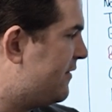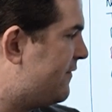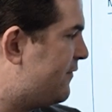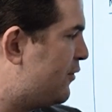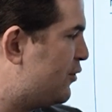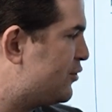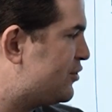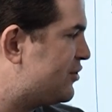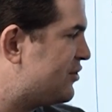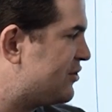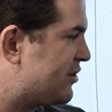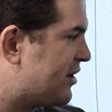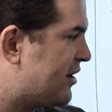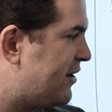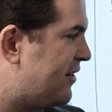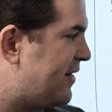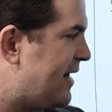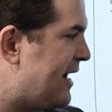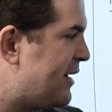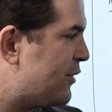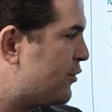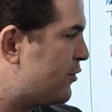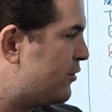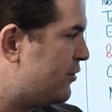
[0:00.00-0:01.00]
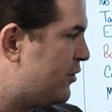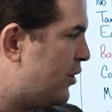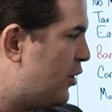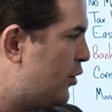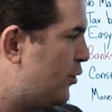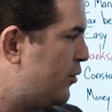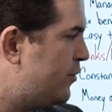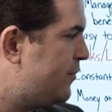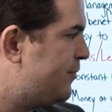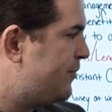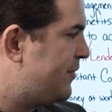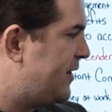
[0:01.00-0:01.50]
Versus a collateral
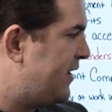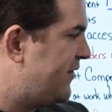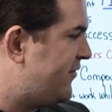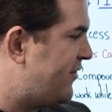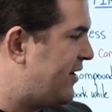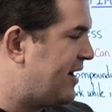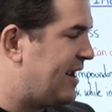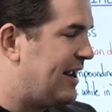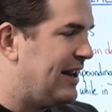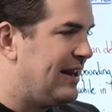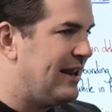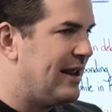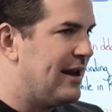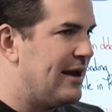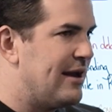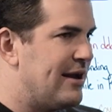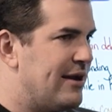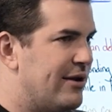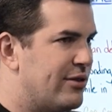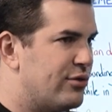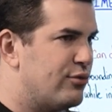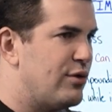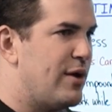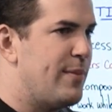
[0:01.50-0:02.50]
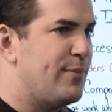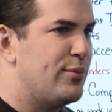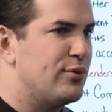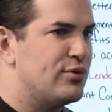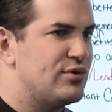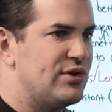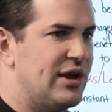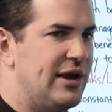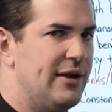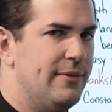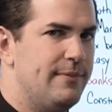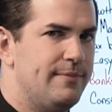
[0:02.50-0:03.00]
loan, if I can get it at
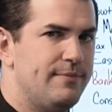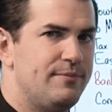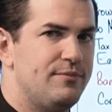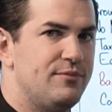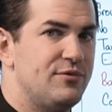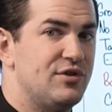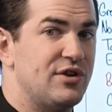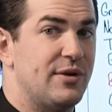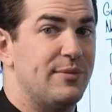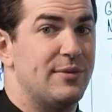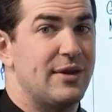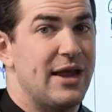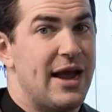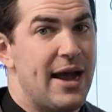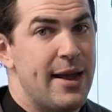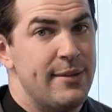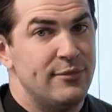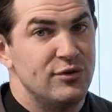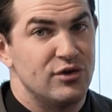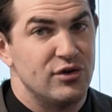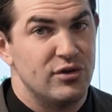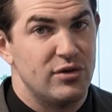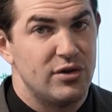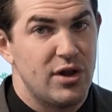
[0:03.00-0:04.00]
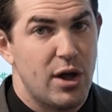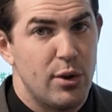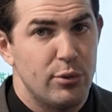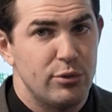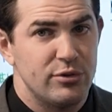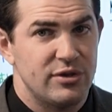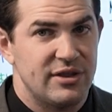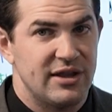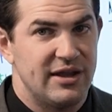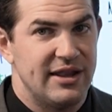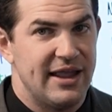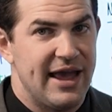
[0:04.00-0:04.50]
3%, sometimes
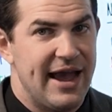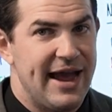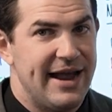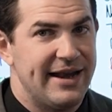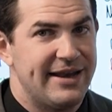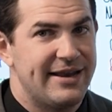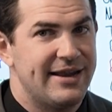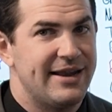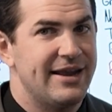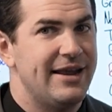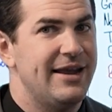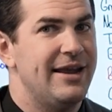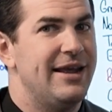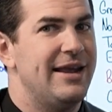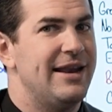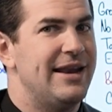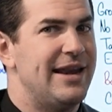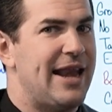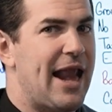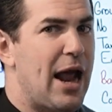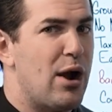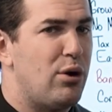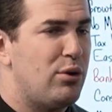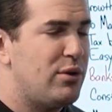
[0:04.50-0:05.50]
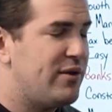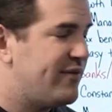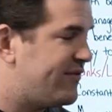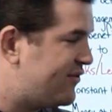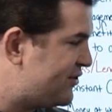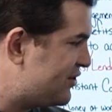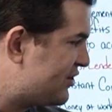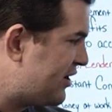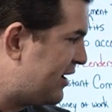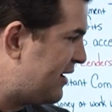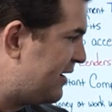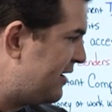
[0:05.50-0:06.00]
lower than that, now all of
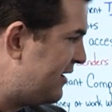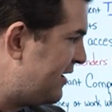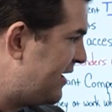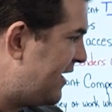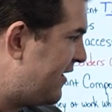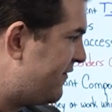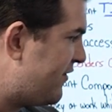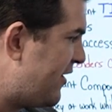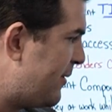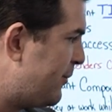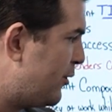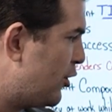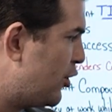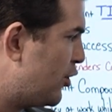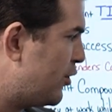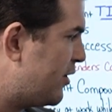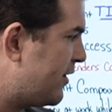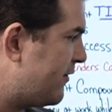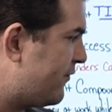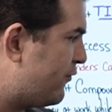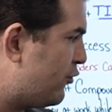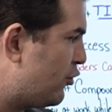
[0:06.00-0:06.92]
a sudden, if I'm earning